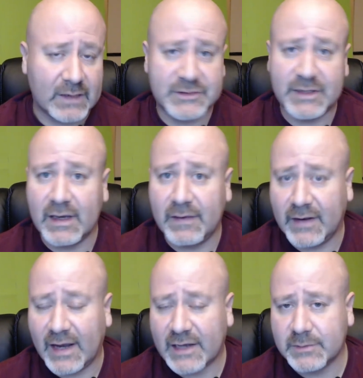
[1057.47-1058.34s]
See you in
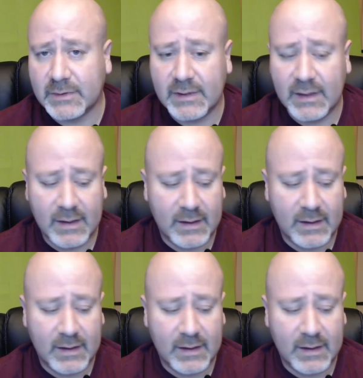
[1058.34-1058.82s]
the next one,